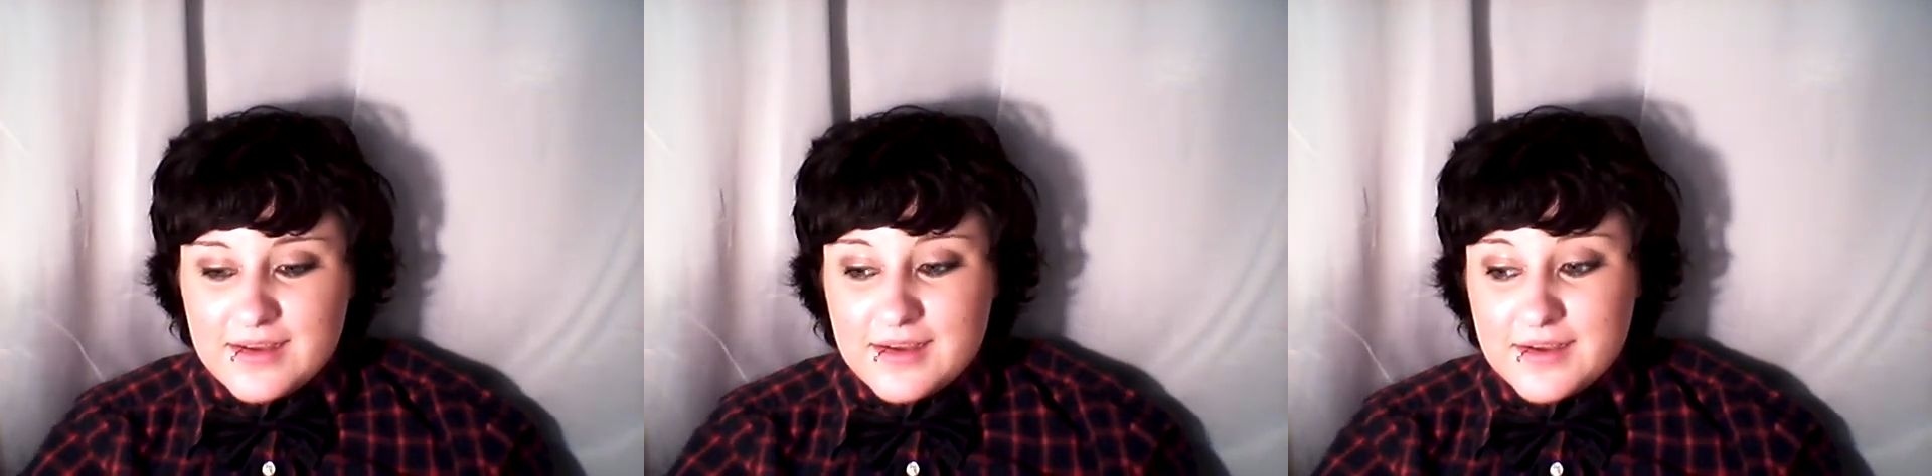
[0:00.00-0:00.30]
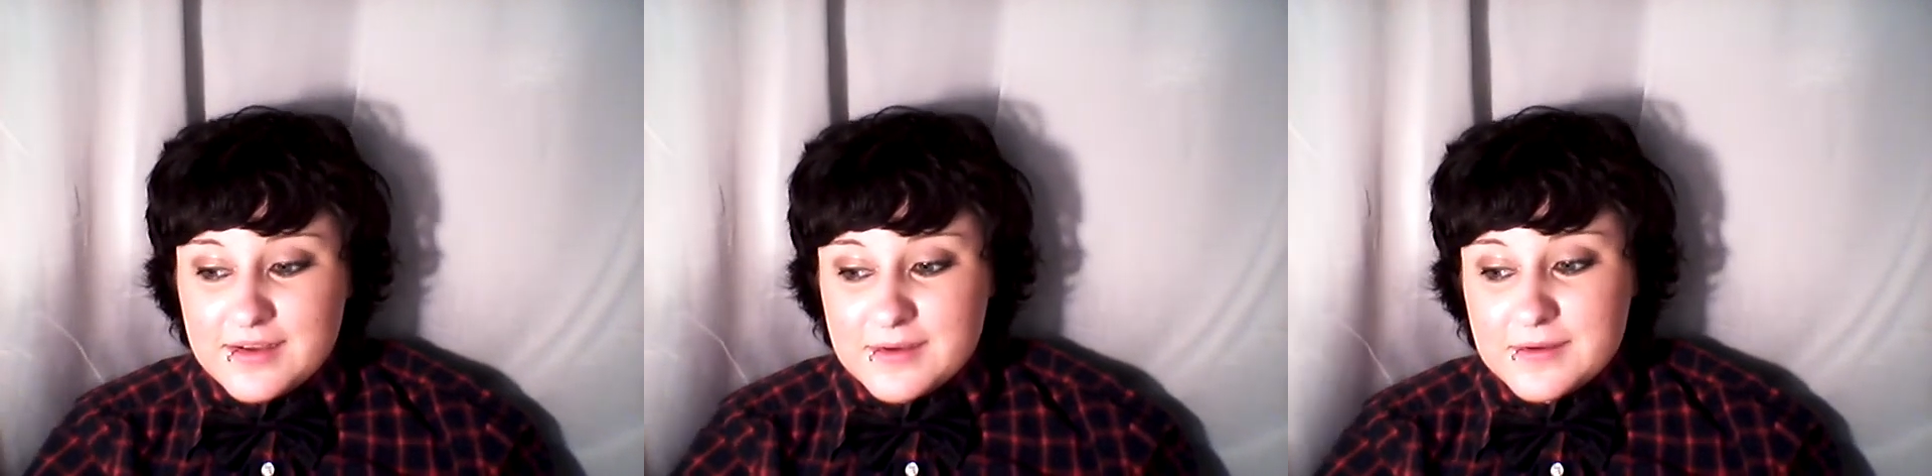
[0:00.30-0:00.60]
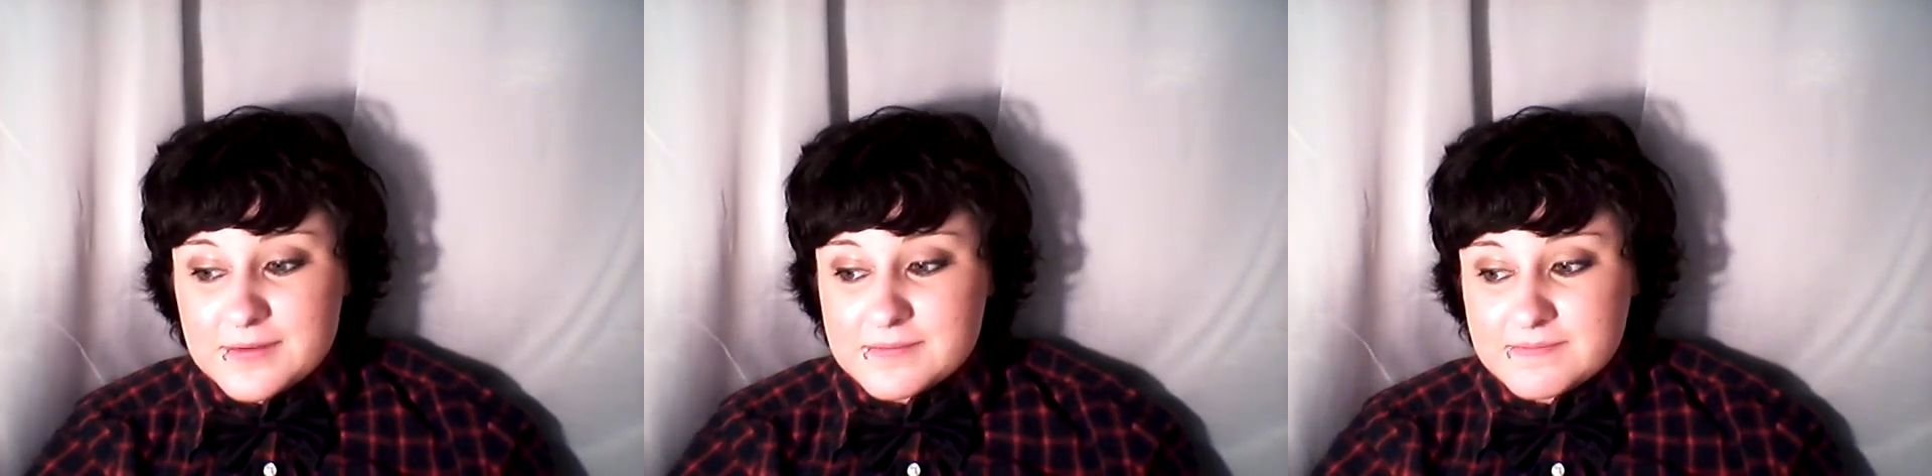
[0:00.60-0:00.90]

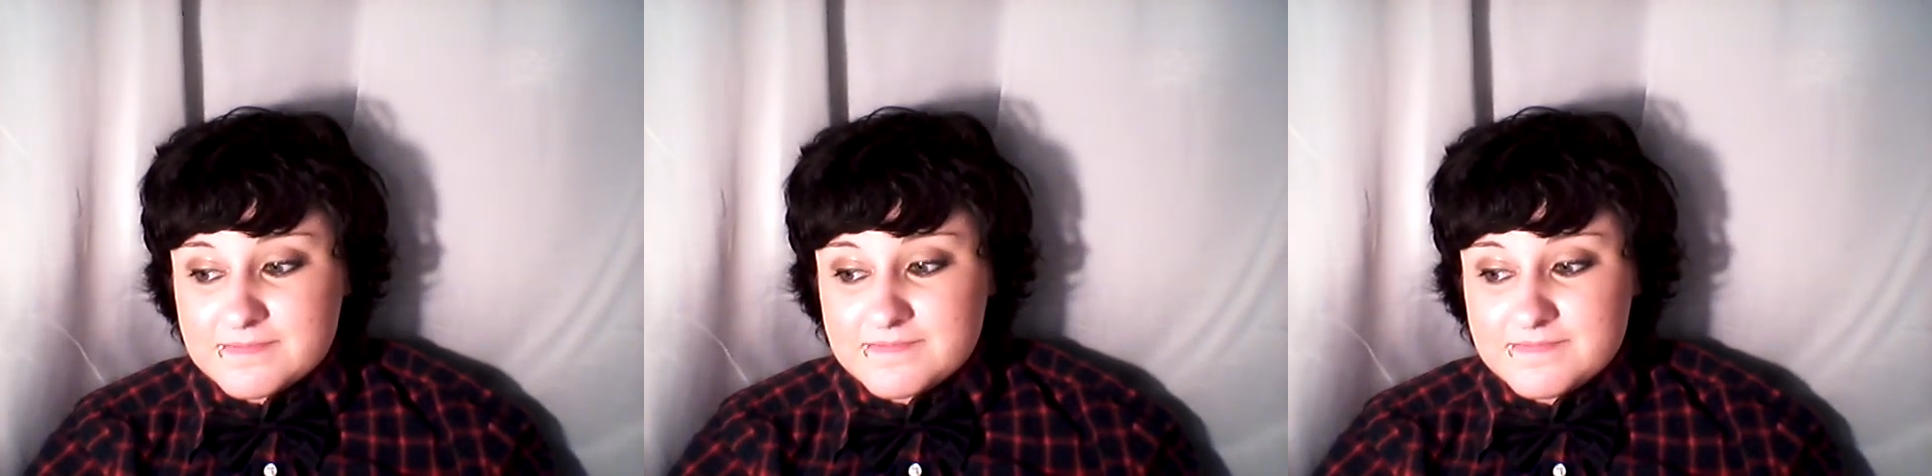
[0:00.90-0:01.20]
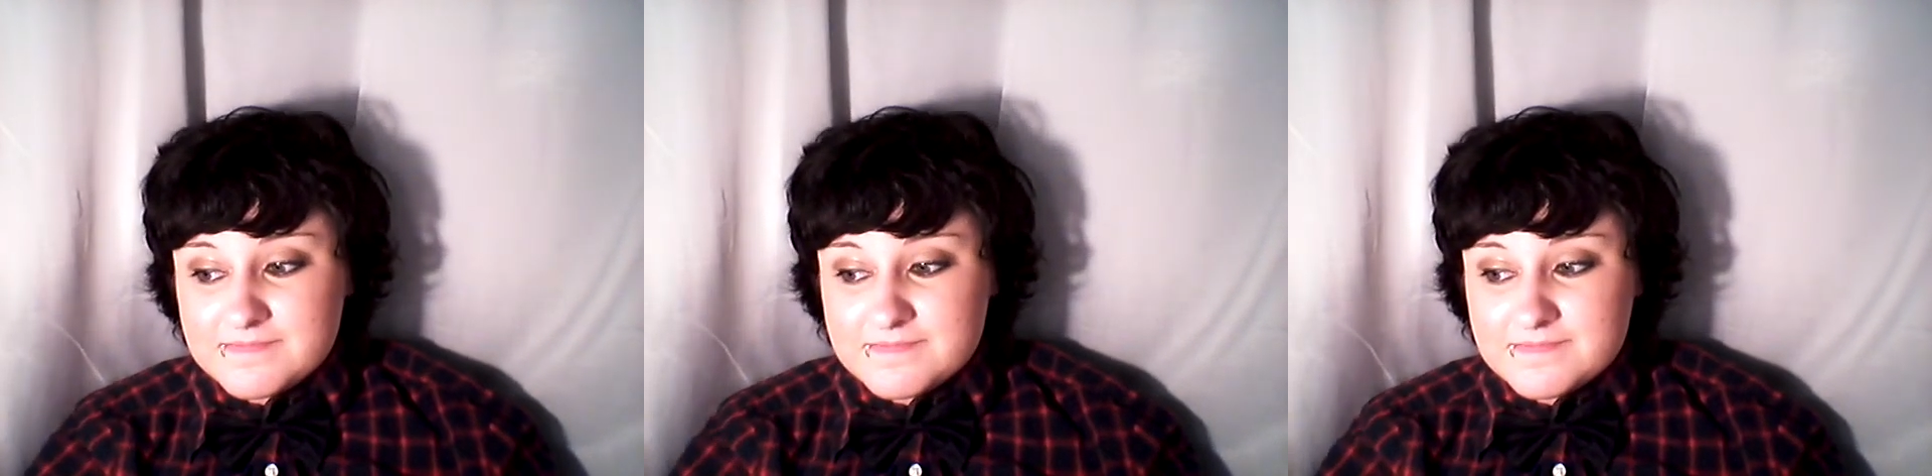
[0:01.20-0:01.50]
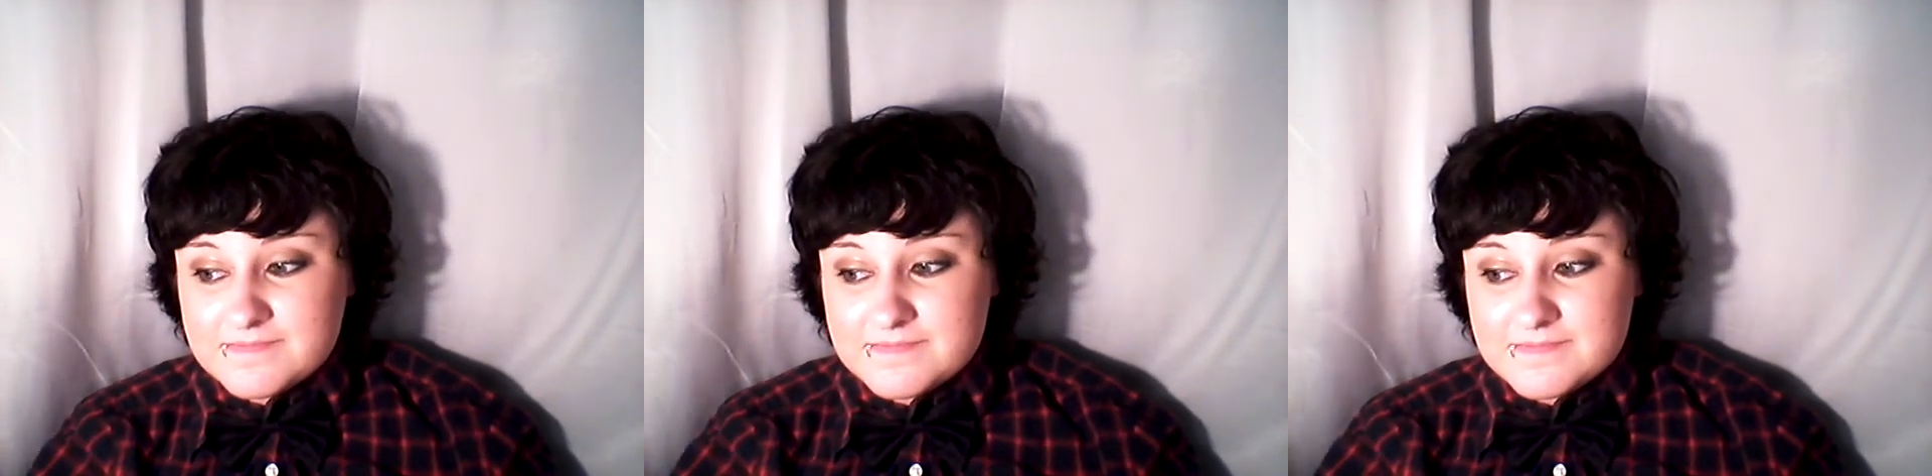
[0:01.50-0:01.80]
I
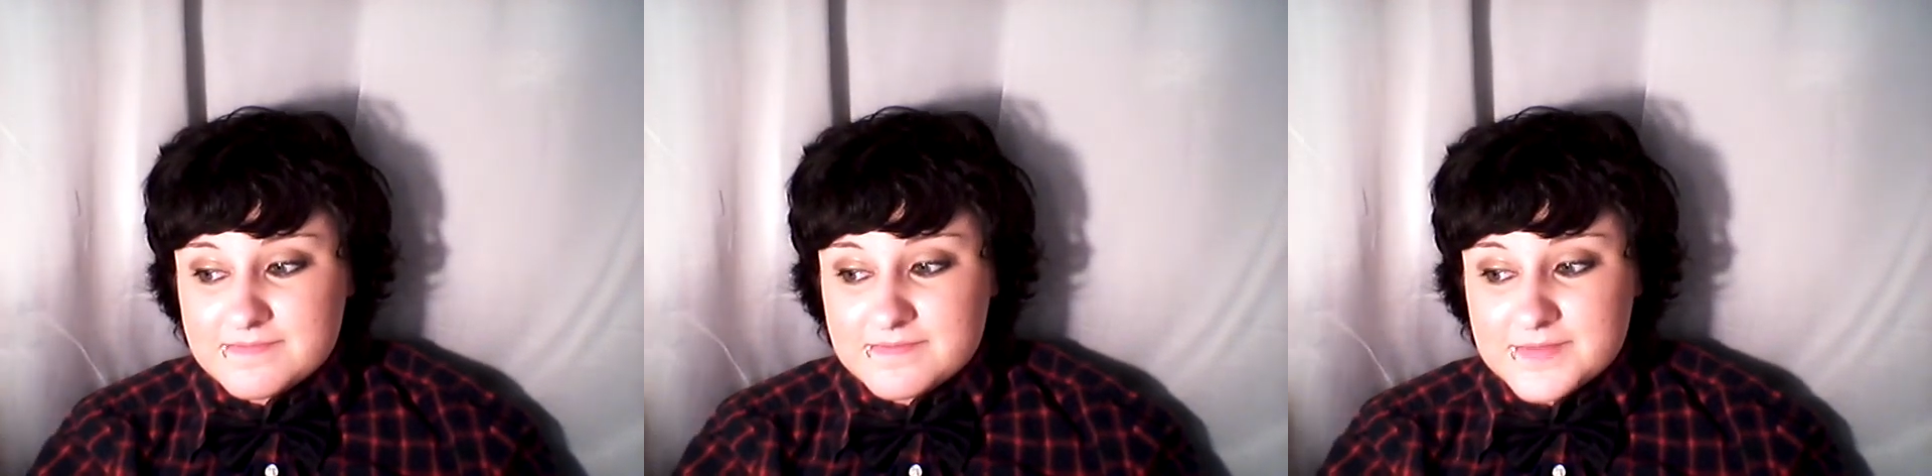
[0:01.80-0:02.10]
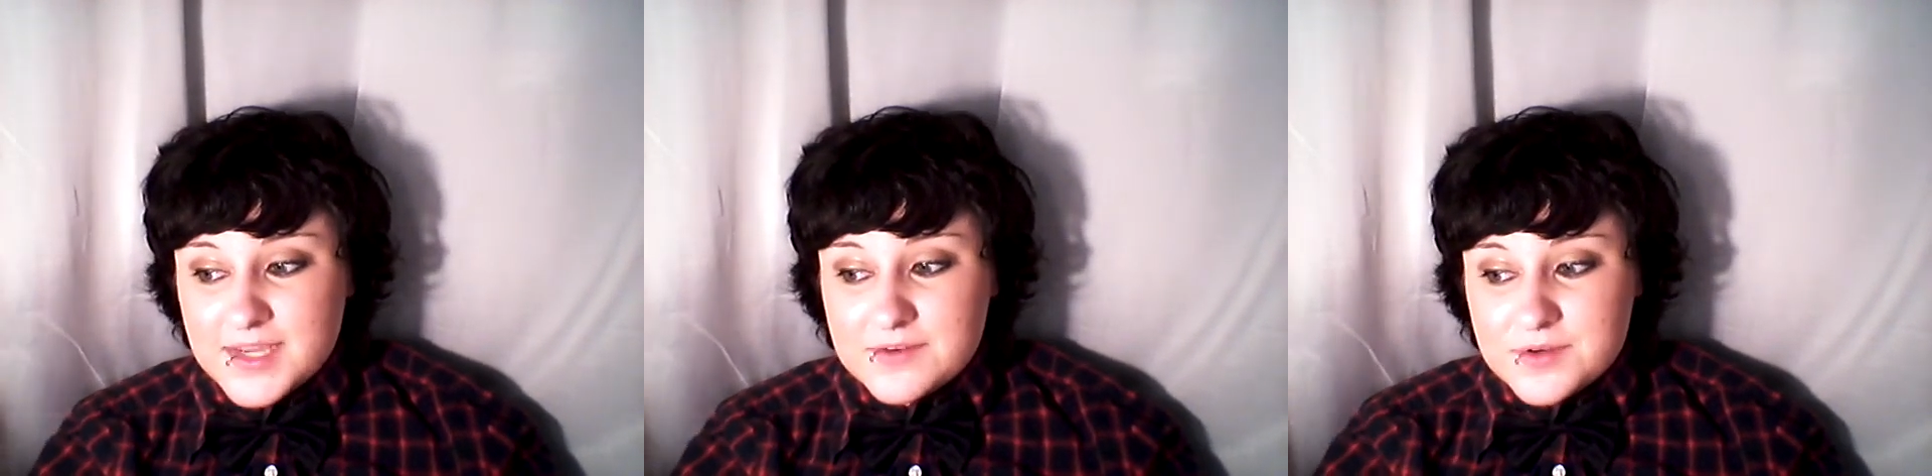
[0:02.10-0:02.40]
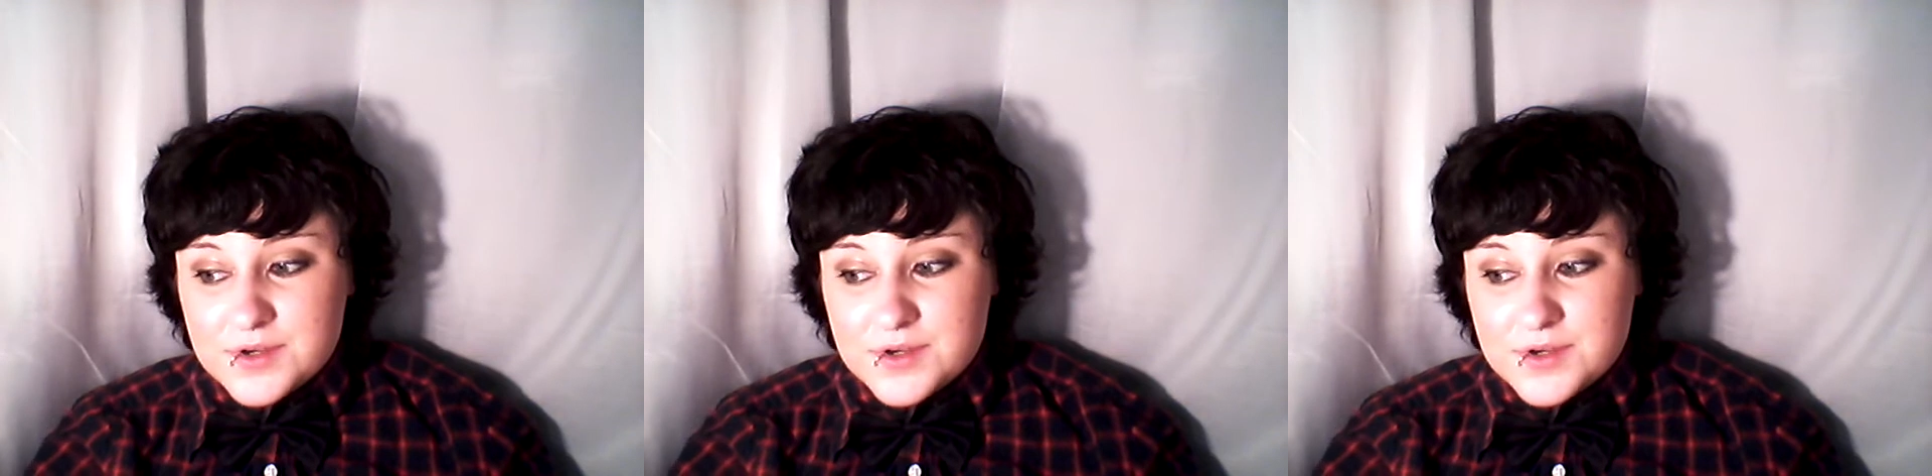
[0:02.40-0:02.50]
don't